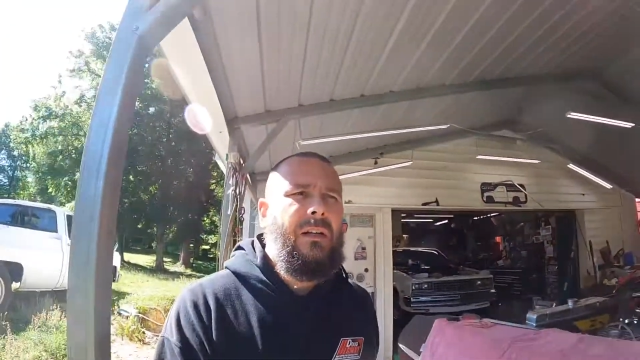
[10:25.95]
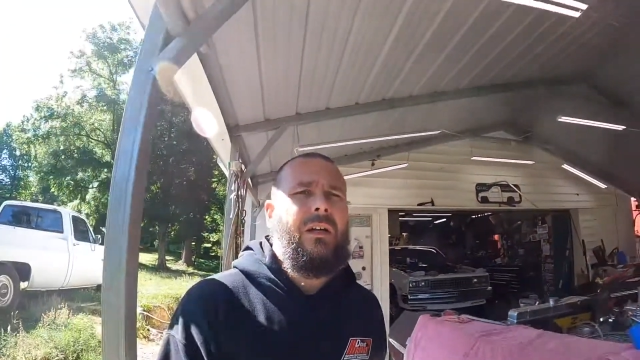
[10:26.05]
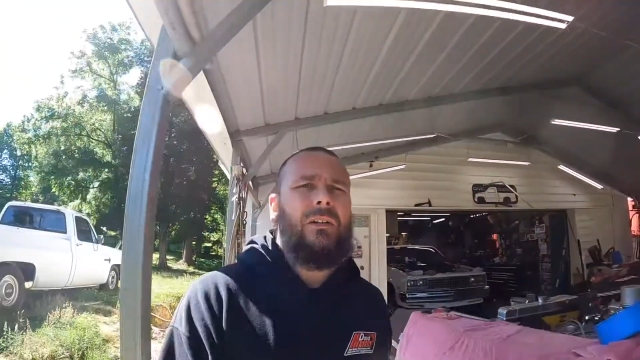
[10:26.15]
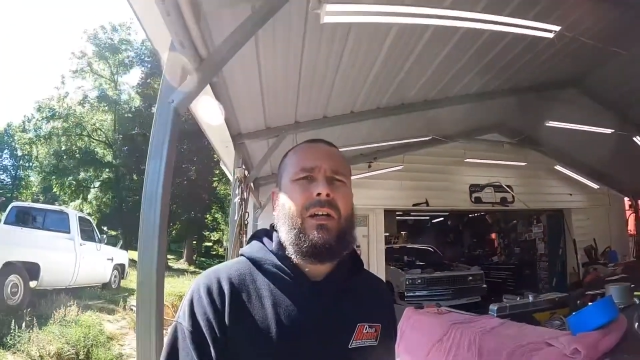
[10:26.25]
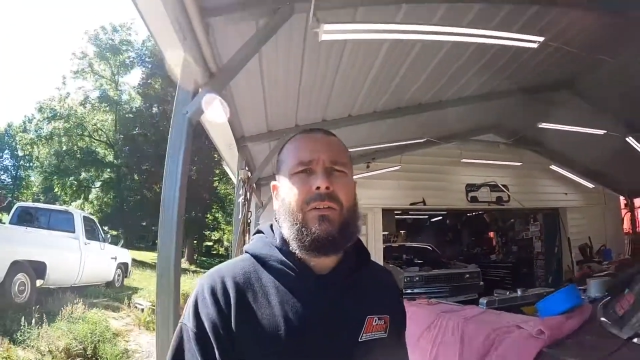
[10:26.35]

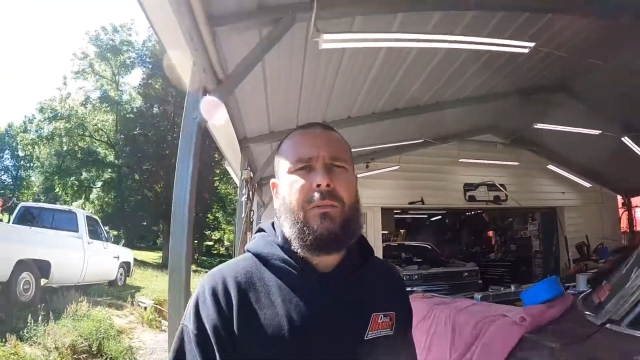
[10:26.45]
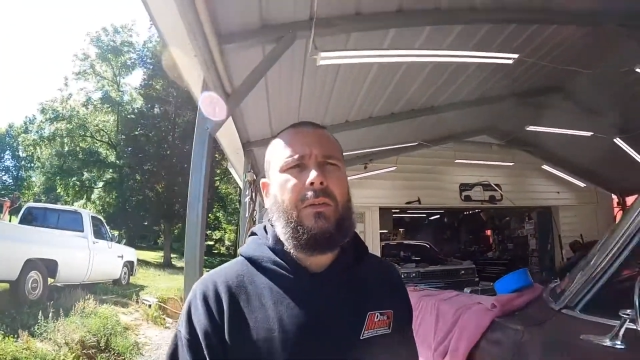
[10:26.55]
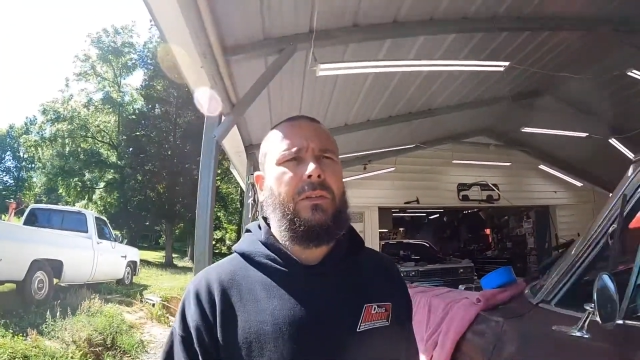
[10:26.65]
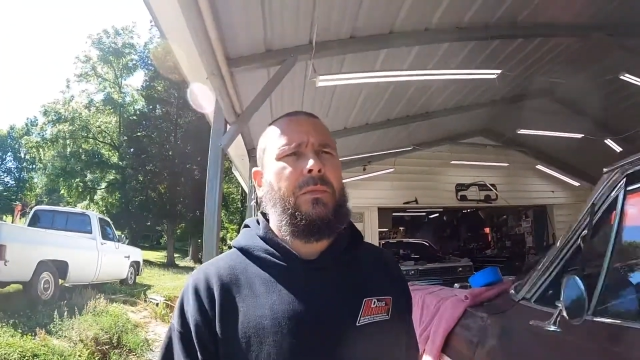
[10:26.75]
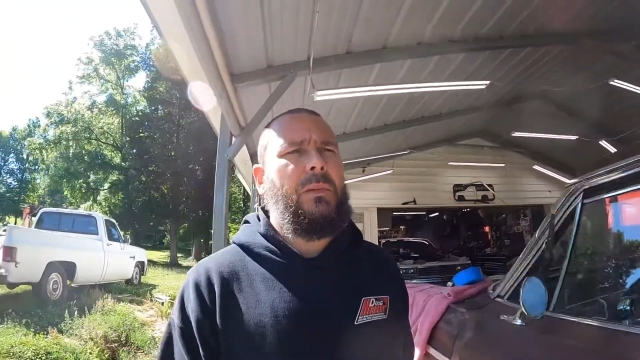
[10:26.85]
a grinder
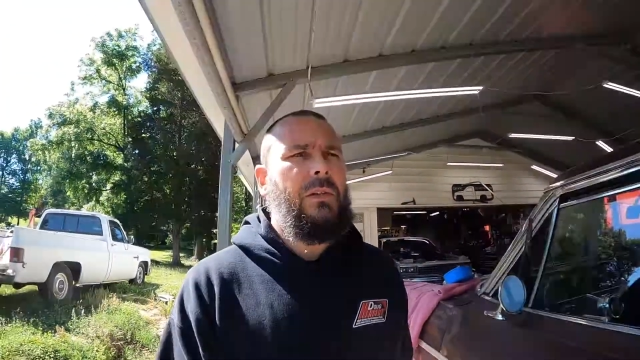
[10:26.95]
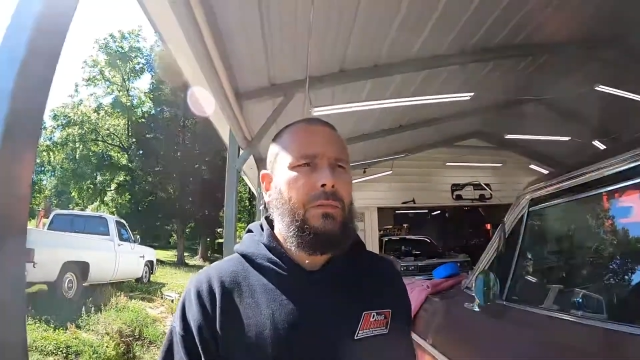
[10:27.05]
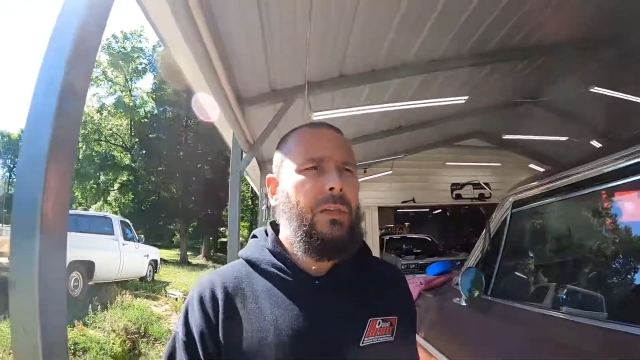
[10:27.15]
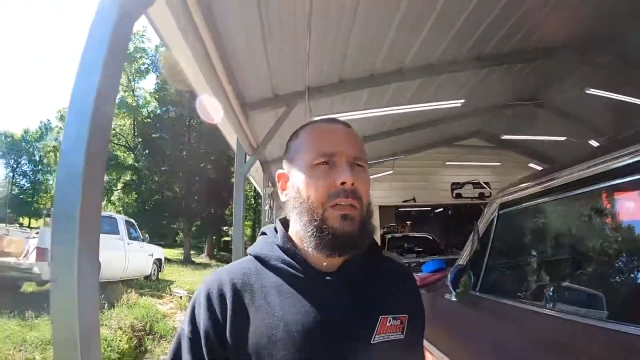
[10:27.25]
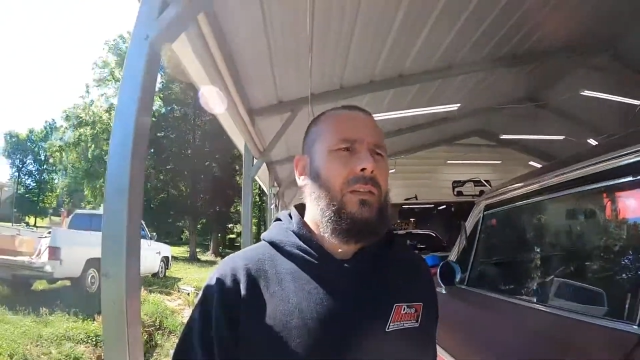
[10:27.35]
wheel
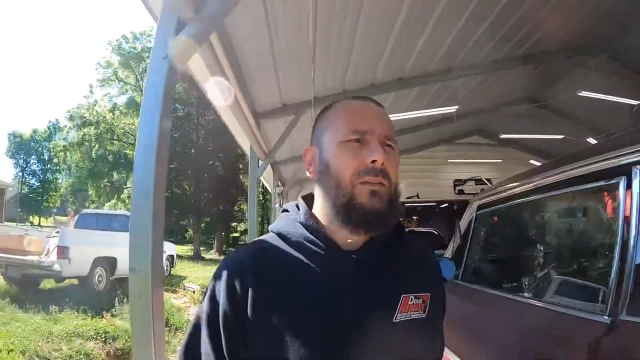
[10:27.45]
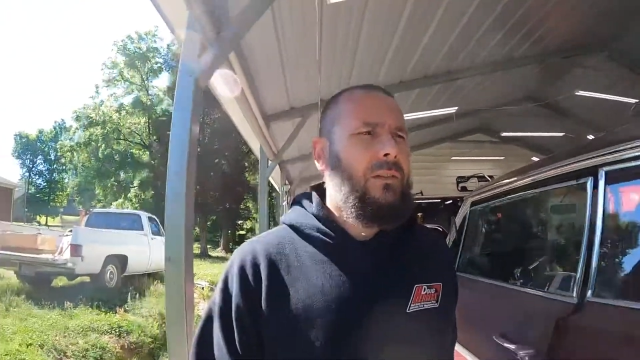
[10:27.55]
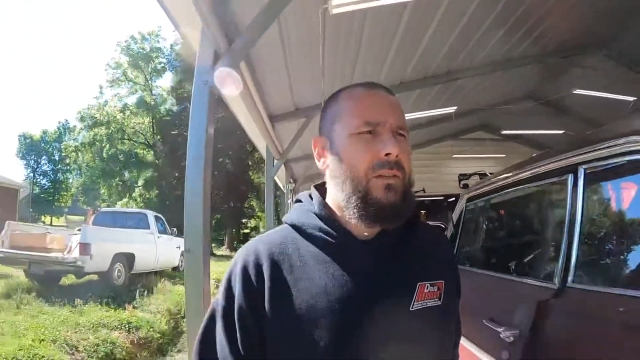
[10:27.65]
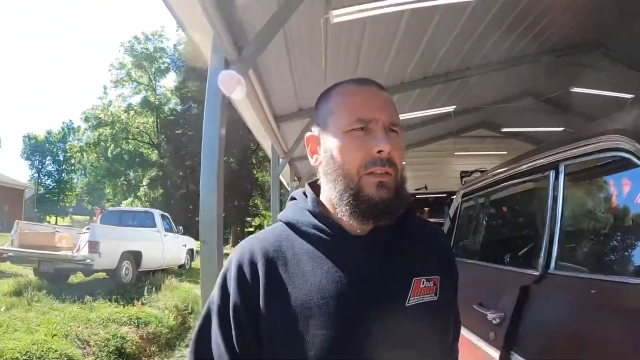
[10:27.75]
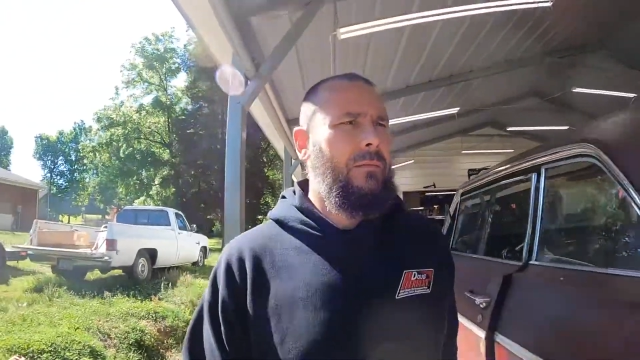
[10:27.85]
explodes like
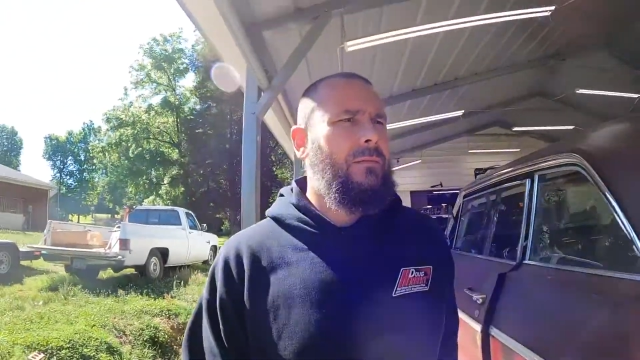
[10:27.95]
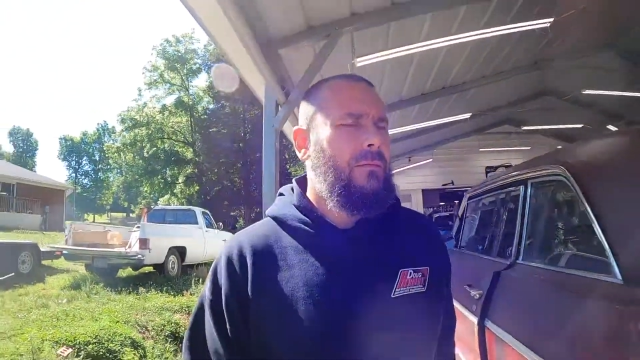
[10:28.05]
yesterday.